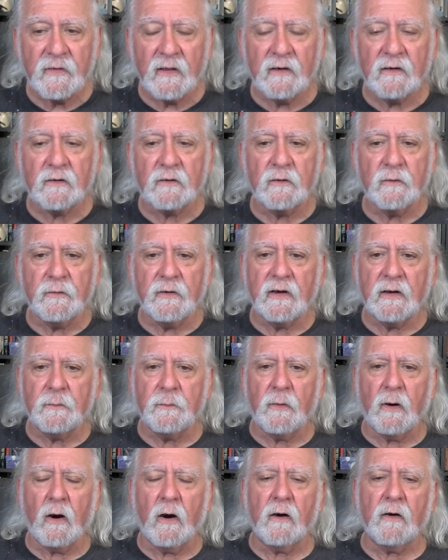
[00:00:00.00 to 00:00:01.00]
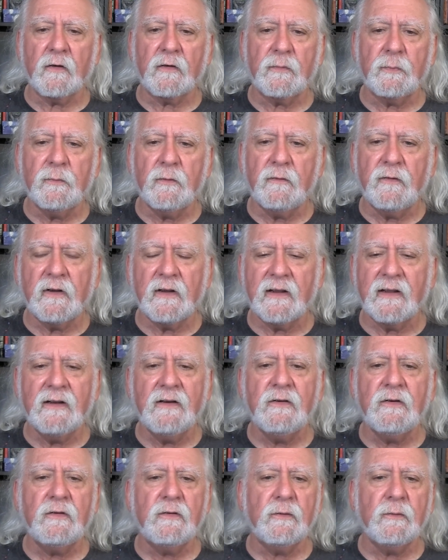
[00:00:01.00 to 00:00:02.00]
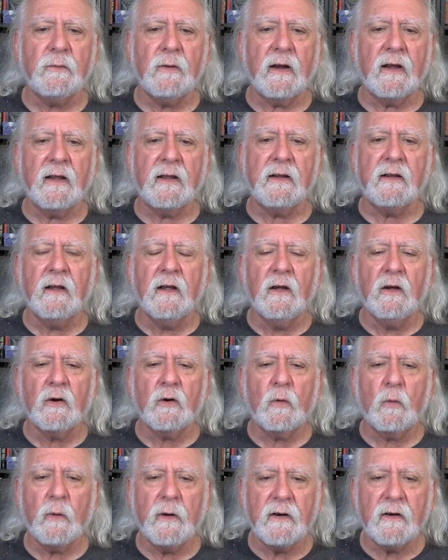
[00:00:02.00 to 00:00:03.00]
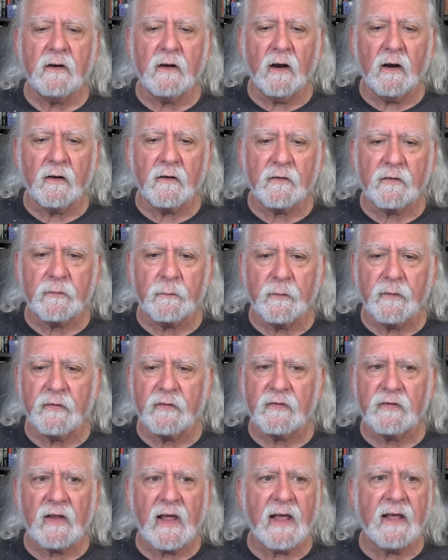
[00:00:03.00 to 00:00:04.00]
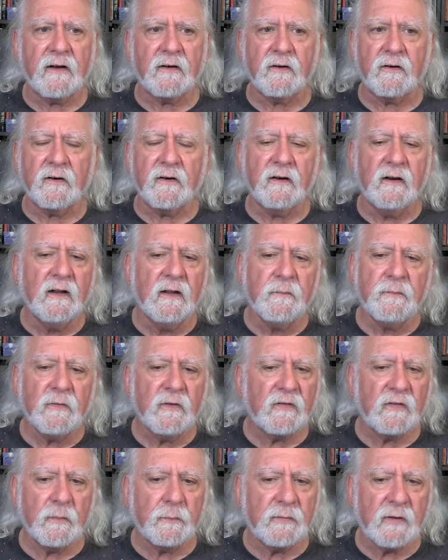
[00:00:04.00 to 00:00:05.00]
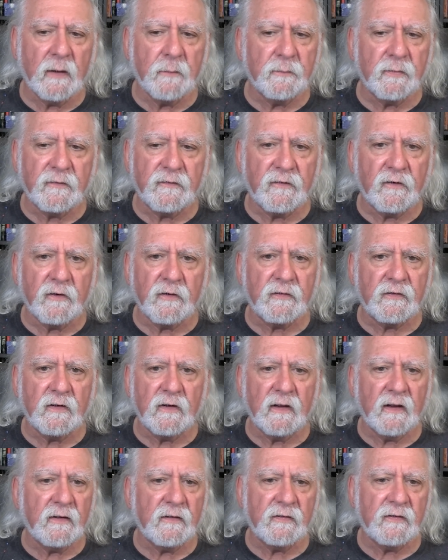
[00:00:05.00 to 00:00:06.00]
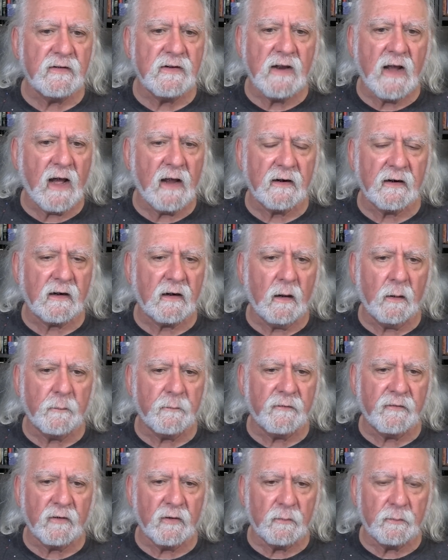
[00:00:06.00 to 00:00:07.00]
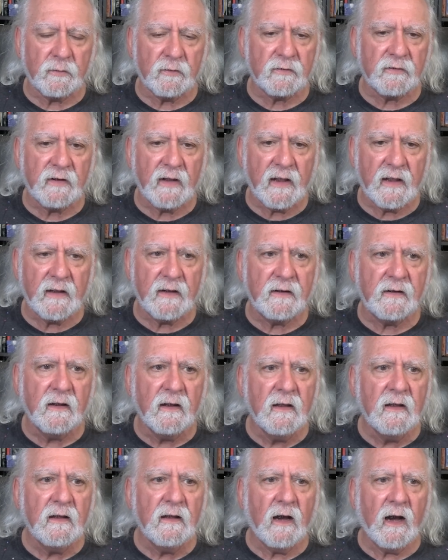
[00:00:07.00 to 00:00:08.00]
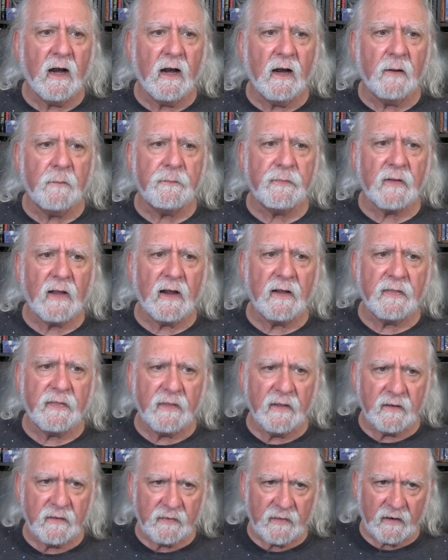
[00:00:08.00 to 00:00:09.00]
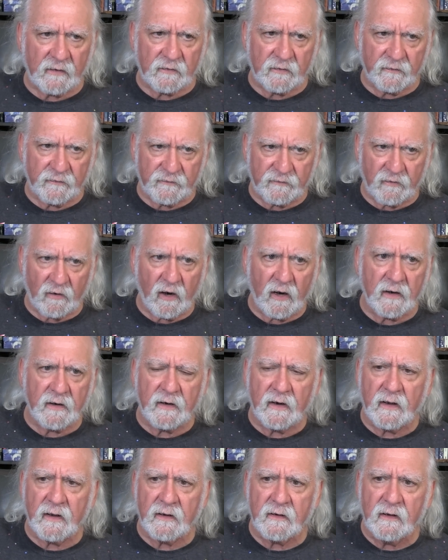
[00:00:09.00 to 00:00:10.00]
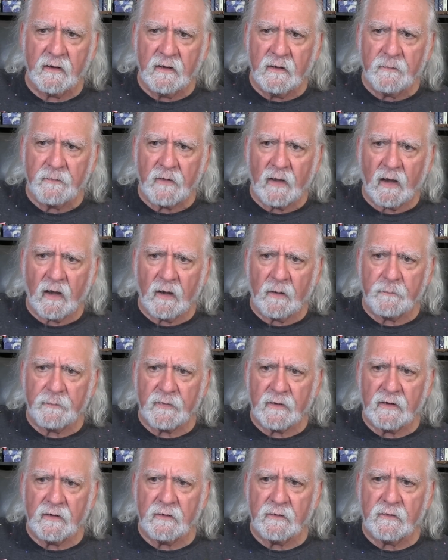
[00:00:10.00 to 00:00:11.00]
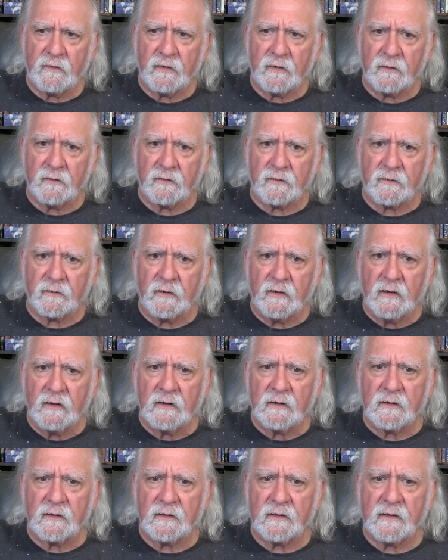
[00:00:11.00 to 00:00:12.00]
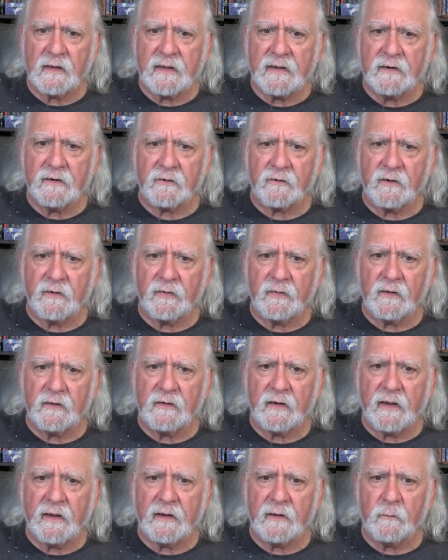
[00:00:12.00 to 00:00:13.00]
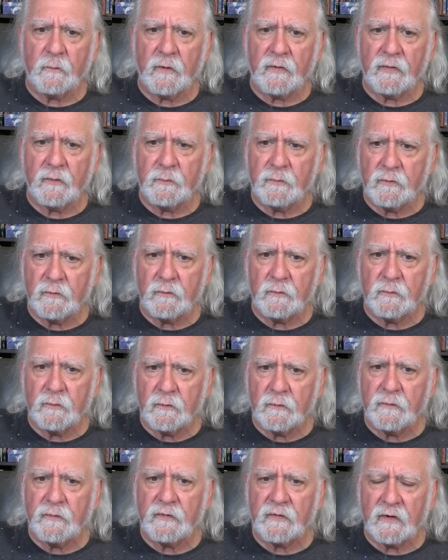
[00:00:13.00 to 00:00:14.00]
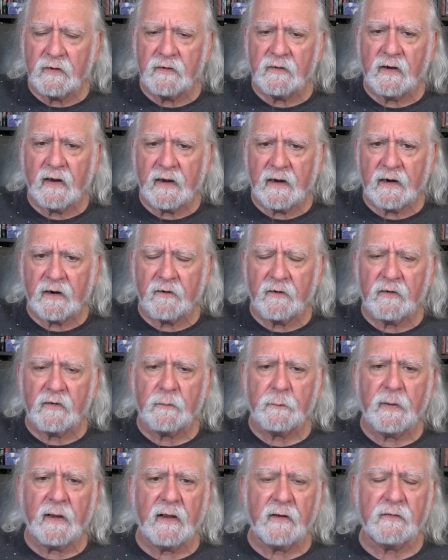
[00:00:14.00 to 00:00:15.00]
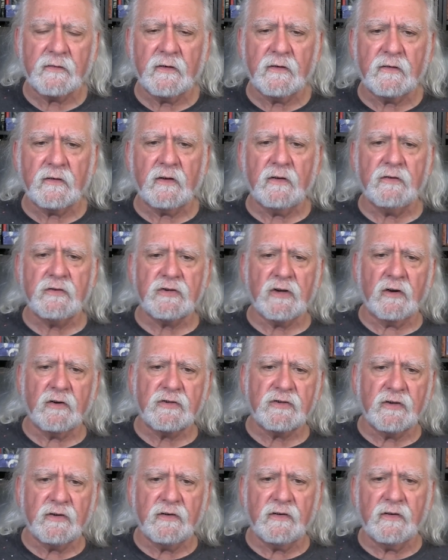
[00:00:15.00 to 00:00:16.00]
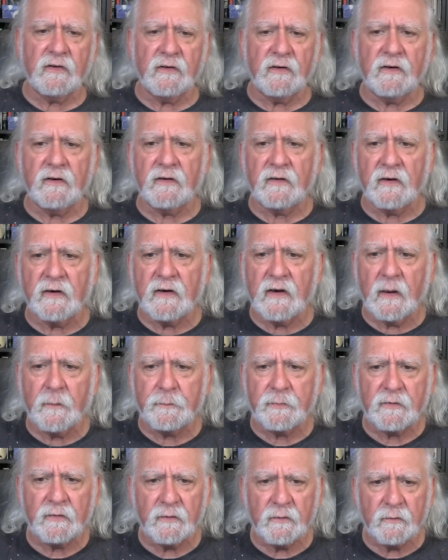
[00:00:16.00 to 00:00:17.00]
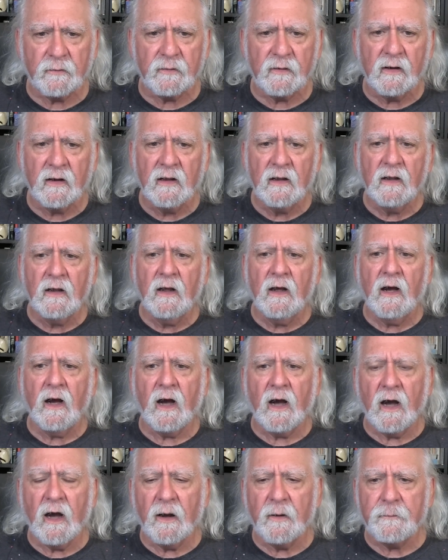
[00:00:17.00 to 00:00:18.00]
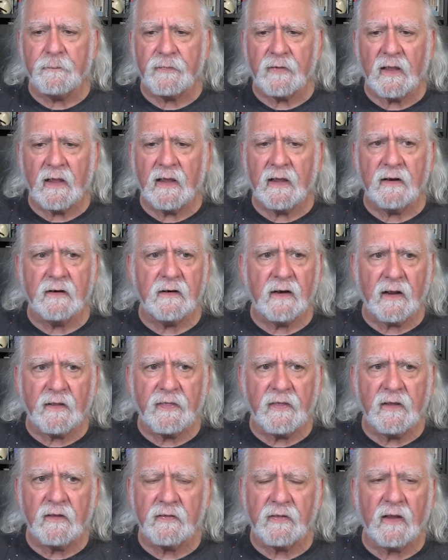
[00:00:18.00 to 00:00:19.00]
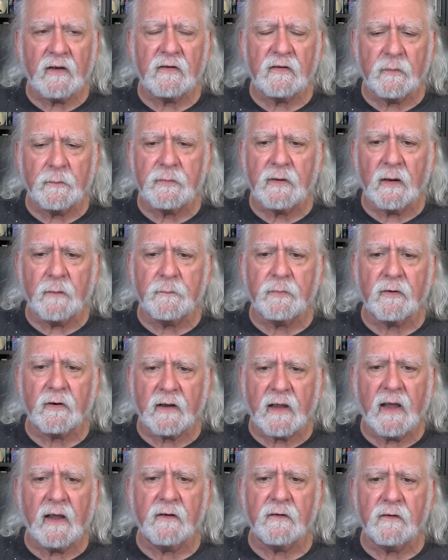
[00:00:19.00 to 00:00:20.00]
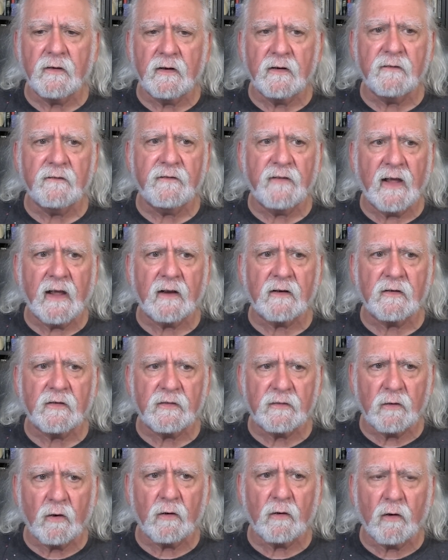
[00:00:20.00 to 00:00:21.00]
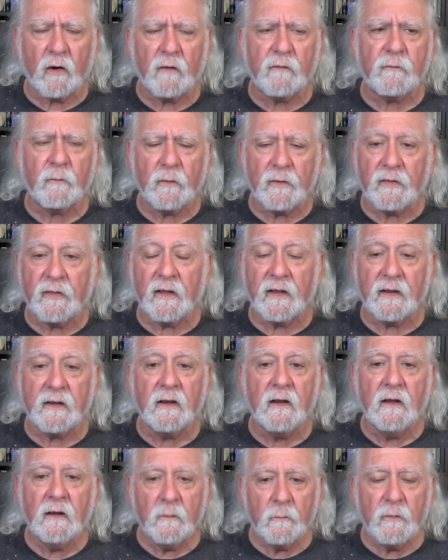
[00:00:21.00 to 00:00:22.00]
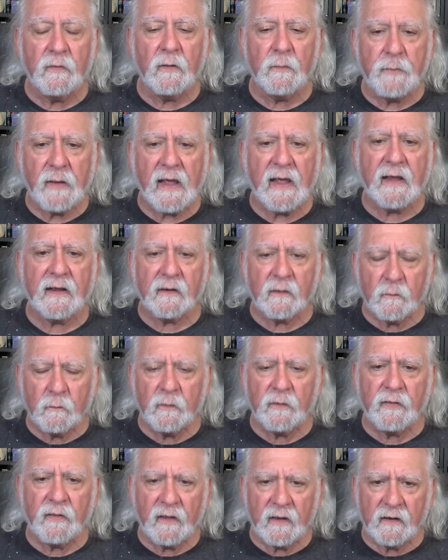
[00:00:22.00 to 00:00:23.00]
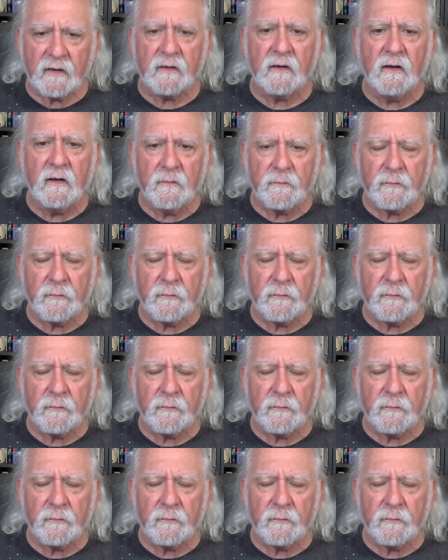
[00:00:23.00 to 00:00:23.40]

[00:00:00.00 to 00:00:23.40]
including Mars moving into a quincunx with Saturn. September 1st is not a comfortable day. Um, I think that's a Friday um, until later in the day when the moon moves into Aries past its conjunction to, to Neptune. Um, and I think that September can, in fact, start off with a with a bang, with a